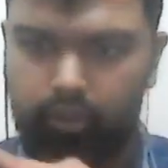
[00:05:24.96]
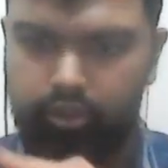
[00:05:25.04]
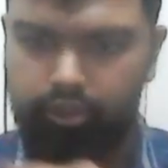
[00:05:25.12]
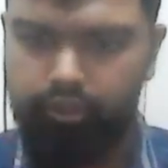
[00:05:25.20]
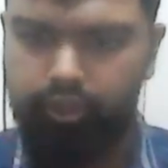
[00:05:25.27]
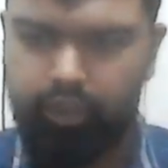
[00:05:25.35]

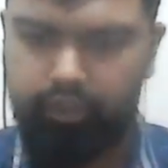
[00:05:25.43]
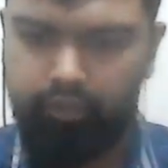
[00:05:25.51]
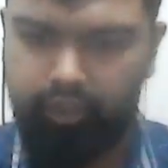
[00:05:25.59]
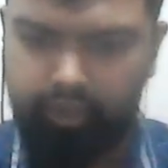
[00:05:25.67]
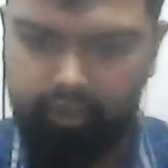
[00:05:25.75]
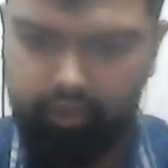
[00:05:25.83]
prostrating,
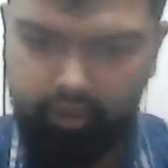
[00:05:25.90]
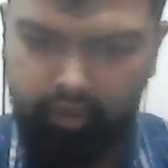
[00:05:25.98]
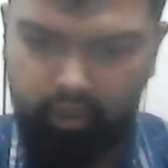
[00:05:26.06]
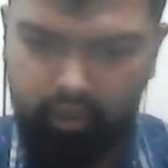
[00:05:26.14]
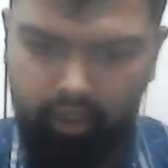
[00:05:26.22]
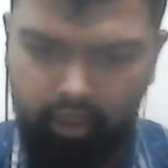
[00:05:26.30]
right?
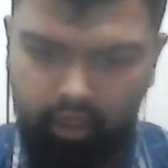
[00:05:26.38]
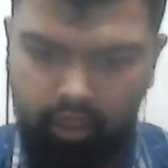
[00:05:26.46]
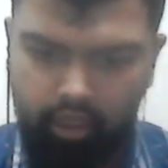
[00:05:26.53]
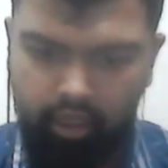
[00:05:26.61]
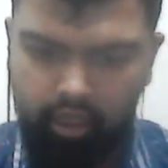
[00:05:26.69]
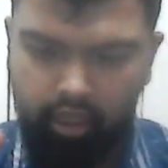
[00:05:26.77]

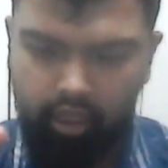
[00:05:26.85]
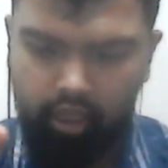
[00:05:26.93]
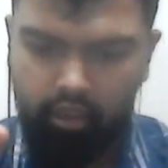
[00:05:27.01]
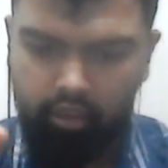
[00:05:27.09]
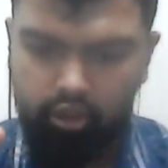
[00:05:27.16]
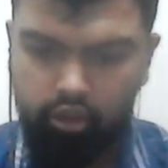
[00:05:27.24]

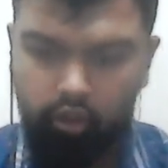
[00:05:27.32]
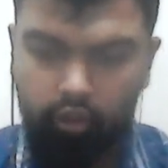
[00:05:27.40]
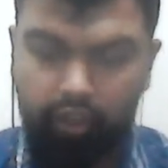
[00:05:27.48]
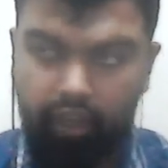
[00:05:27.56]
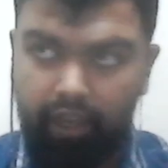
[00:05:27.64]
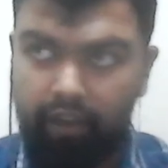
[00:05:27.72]

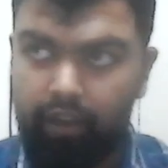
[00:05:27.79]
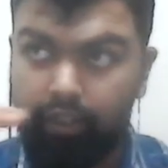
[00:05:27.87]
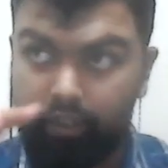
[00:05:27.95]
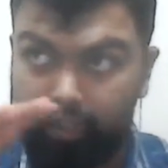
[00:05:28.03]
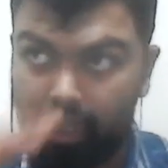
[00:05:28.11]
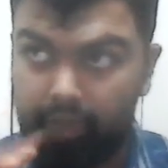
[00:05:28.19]
So
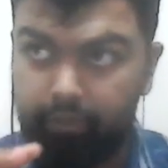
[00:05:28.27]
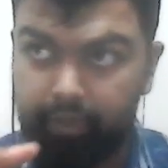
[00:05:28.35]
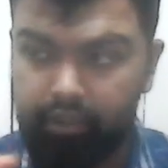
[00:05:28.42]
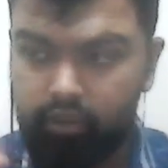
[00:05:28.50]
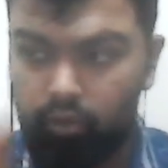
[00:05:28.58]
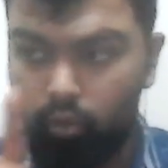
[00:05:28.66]
that
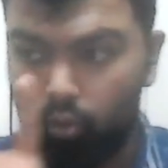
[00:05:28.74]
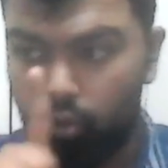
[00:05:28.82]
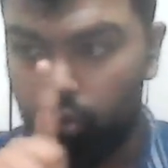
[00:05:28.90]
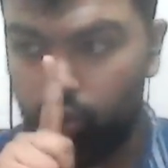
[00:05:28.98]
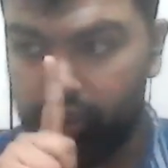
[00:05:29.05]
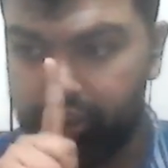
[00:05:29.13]
means
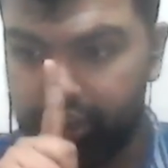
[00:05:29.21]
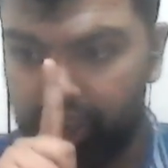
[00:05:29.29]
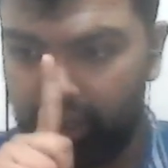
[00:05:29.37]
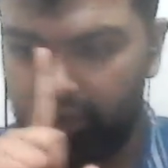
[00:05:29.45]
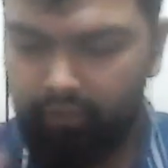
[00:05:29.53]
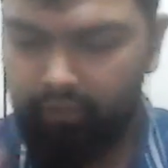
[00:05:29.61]

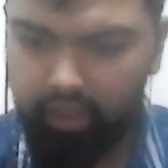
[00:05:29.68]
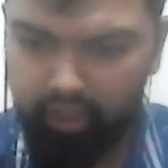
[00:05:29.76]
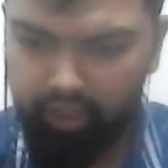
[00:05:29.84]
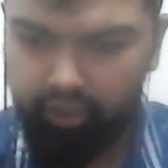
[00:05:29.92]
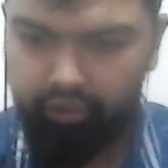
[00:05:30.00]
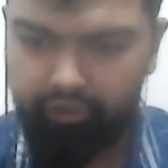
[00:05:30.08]

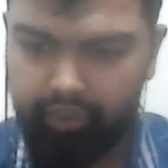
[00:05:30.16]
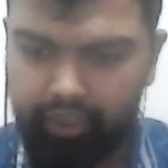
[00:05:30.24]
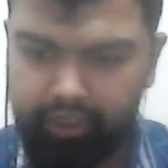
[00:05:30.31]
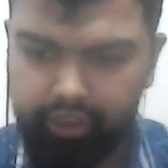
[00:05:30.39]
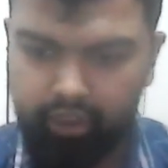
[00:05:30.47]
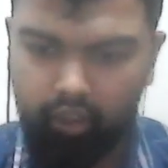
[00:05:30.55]
whichever
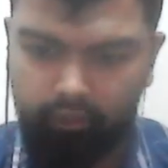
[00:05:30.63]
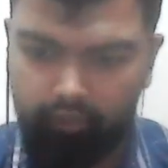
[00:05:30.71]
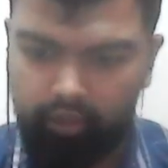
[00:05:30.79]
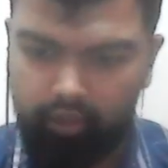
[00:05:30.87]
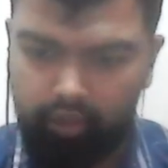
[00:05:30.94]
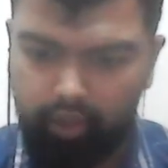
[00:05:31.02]
creation of
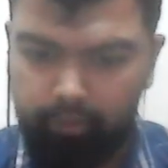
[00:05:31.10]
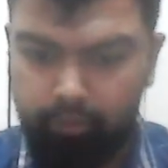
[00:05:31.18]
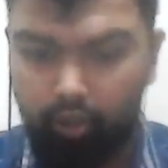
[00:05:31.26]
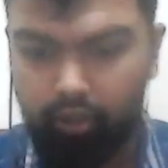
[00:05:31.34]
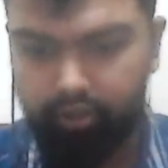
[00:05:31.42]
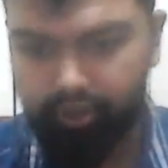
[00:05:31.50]
Allah
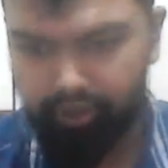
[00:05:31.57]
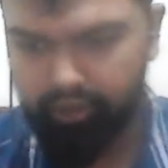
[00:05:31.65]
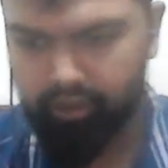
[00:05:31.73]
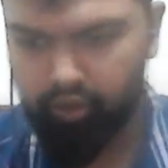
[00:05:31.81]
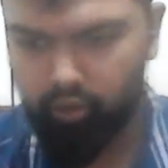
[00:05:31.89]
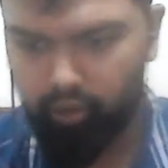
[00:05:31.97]

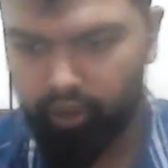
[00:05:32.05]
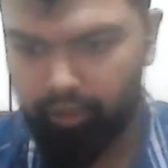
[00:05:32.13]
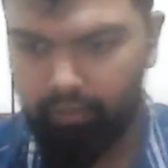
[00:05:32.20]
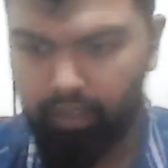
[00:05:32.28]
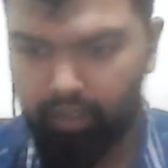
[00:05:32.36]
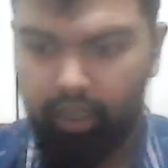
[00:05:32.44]
prostrates to
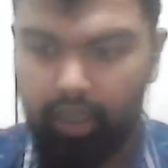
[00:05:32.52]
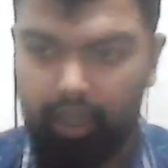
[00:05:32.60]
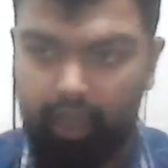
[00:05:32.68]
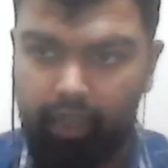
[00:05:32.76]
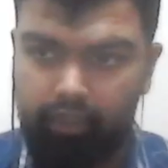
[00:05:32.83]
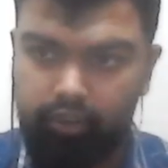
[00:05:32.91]
Him
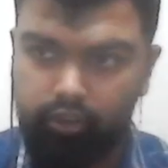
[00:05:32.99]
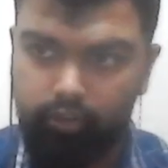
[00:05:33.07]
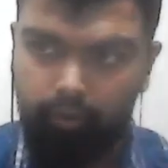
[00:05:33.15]
has to